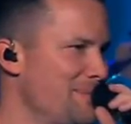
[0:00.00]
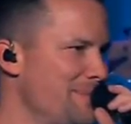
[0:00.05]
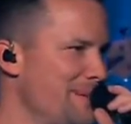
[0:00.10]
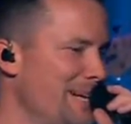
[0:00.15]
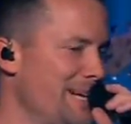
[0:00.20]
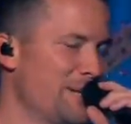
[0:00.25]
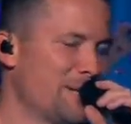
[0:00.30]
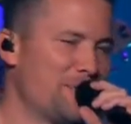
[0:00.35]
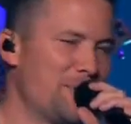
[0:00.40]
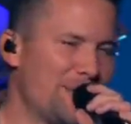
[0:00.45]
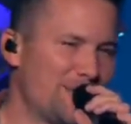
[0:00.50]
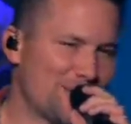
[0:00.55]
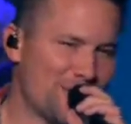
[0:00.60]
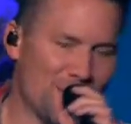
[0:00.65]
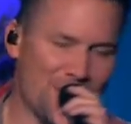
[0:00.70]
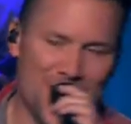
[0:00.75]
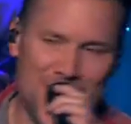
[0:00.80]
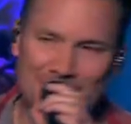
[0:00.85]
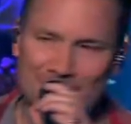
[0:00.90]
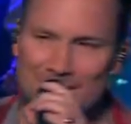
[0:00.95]
And it'd be
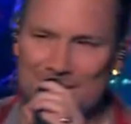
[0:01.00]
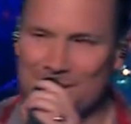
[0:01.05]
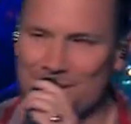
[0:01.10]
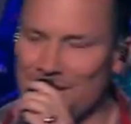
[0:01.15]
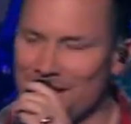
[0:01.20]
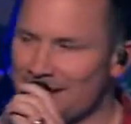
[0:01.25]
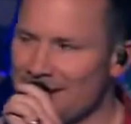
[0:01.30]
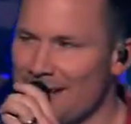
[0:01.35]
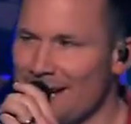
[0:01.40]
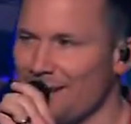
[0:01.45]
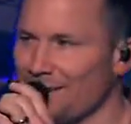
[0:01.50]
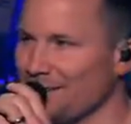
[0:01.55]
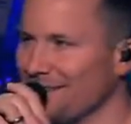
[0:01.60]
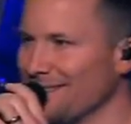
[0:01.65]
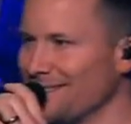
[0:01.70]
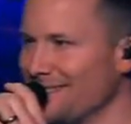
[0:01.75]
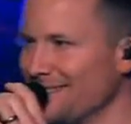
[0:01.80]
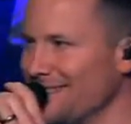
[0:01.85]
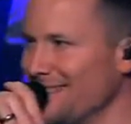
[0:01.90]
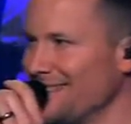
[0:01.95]
so easy right now
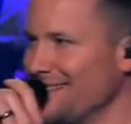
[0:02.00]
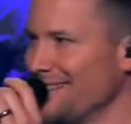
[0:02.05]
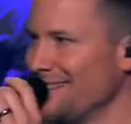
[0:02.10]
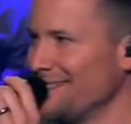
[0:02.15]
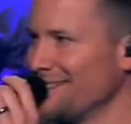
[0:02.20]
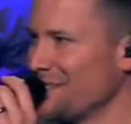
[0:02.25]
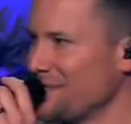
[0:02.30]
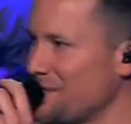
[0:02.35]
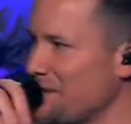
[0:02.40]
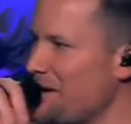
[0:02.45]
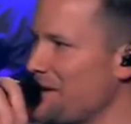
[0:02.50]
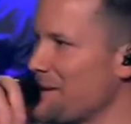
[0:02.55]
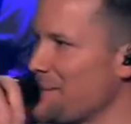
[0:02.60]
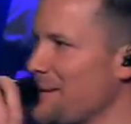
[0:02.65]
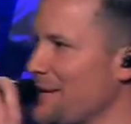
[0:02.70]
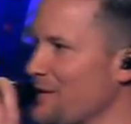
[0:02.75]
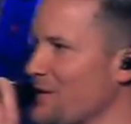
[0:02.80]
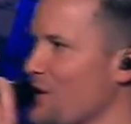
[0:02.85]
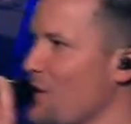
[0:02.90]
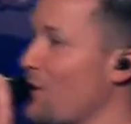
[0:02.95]
to talk
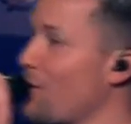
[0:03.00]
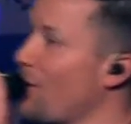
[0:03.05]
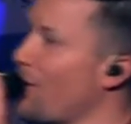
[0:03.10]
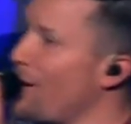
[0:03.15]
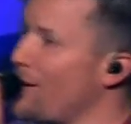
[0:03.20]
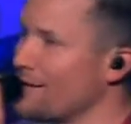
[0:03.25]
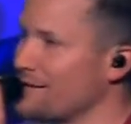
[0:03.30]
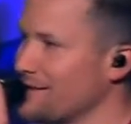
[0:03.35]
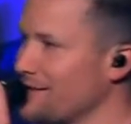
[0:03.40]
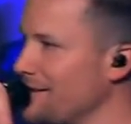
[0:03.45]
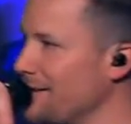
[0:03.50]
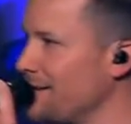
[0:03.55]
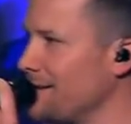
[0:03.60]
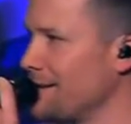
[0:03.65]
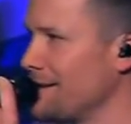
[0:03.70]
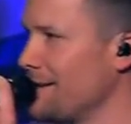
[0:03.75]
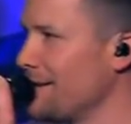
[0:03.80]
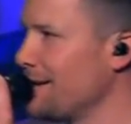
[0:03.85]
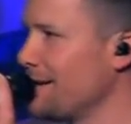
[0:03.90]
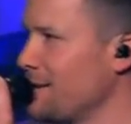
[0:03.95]
about the cross and
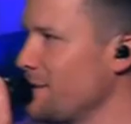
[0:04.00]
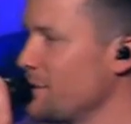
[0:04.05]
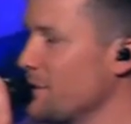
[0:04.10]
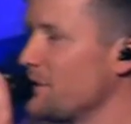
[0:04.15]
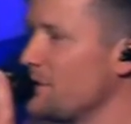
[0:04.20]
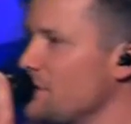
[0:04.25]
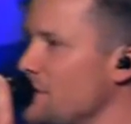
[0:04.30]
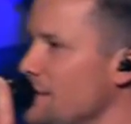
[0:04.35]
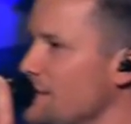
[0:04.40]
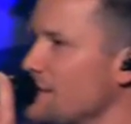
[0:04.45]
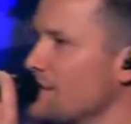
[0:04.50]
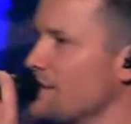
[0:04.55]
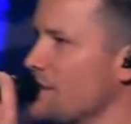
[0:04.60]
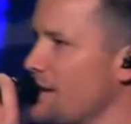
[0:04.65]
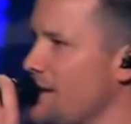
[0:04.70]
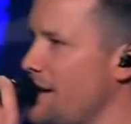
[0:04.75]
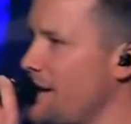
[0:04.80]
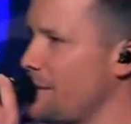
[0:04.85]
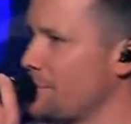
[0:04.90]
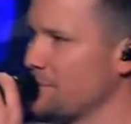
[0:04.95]
what Jesus
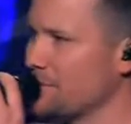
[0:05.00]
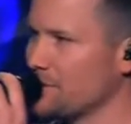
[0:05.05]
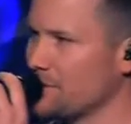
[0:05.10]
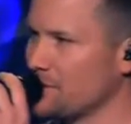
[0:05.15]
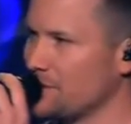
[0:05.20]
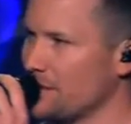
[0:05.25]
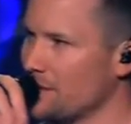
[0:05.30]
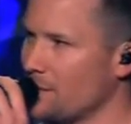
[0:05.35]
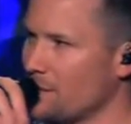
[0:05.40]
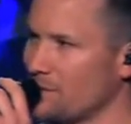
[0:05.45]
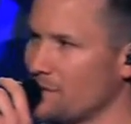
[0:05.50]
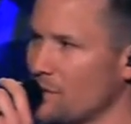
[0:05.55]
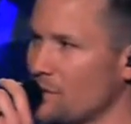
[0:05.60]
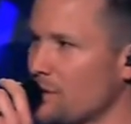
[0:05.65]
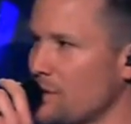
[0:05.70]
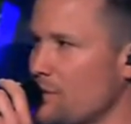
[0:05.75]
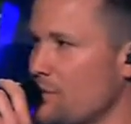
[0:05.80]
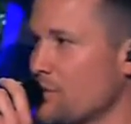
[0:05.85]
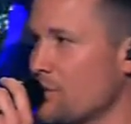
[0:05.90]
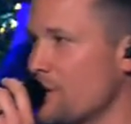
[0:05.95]
accomplished there. It was
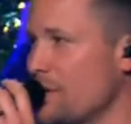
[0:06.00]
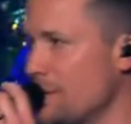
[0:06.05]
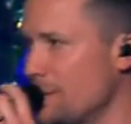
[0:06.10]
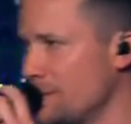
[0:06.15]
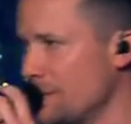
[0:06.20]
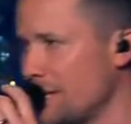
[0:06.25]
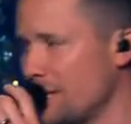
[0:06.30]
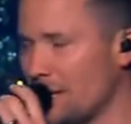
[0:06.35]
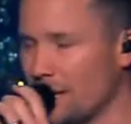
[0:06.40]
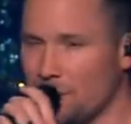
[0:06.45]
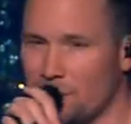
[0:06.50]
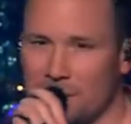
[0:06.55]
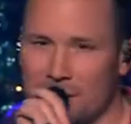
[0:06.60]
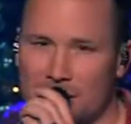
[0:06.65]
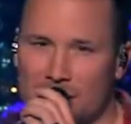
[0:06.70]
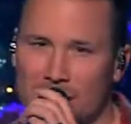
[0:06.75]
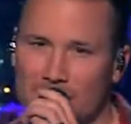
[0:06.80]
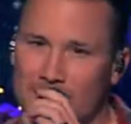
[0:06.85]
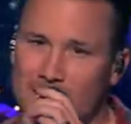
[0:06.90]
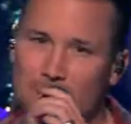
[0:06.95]
only through him that it could be
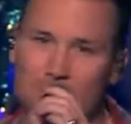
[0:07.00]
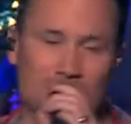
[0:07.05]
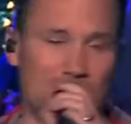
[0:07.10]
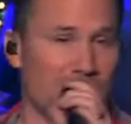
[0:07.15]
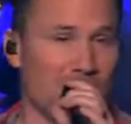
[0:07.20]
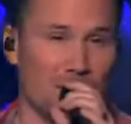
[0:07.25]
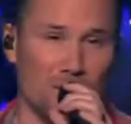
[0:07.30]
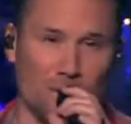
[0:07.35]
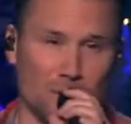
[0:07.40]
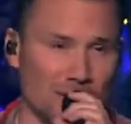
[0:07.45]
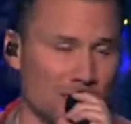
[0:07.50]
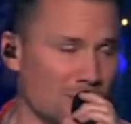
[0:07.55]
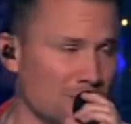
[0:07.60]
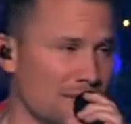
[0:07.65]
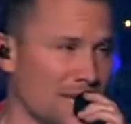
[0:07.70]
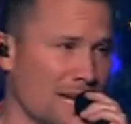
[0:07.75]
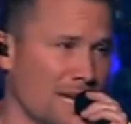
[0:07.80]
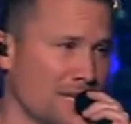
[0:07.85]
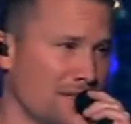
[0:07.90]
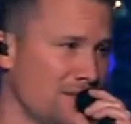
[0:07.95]
done. He was the only one
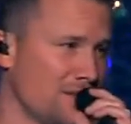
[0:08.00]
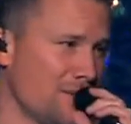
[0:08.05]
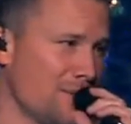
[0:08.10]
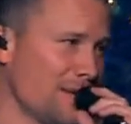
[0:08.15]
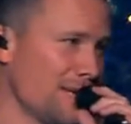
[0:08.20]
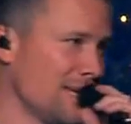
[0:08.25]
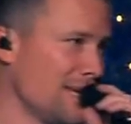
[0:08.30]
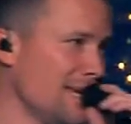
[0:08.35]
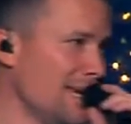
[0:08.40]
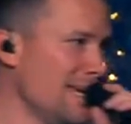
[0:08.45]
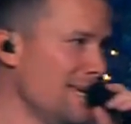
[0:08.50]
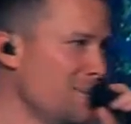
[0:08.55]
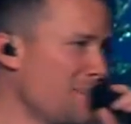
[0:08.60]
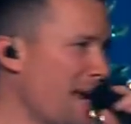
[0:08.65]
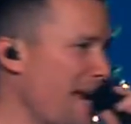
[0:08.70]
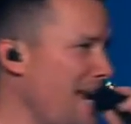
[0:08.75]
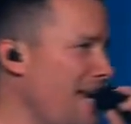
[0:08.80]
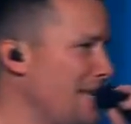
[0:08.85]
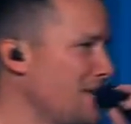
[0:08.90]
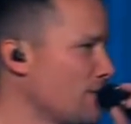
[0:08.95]
that could do it,
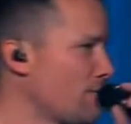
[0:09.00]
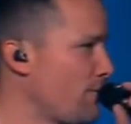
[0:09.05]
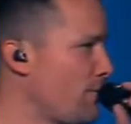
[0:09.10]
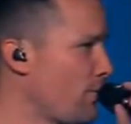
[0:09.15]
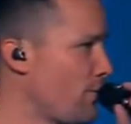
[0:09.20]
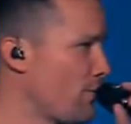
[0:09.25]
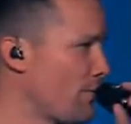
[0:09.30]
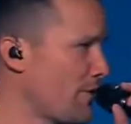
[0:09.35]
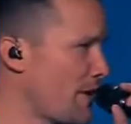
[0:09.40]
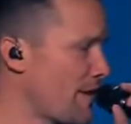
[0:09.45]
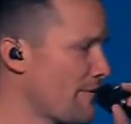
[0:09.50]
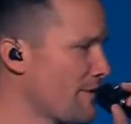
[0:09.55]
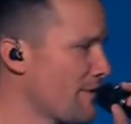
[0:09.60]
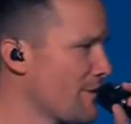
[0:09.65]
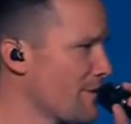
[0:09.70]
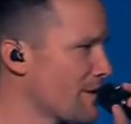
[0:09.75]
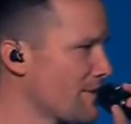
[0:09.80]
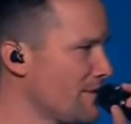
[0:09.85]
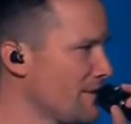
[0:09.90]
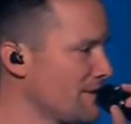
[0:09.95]
paid in full for every
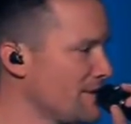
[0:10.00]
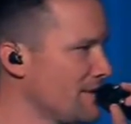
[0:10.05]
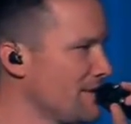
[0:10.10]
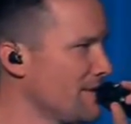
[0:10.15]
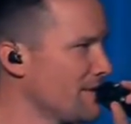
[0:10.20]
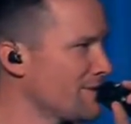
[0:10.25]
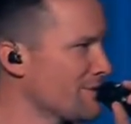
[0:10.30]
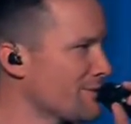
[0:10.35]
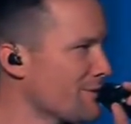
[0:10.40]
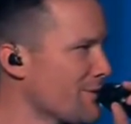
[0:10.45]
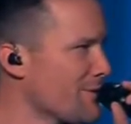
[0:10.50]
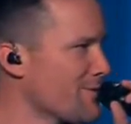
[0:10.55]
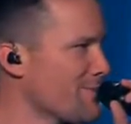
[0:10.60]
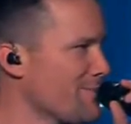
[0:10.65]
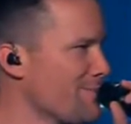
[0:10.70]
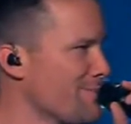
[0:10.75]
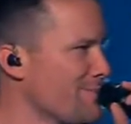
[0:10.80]
one of us in this room.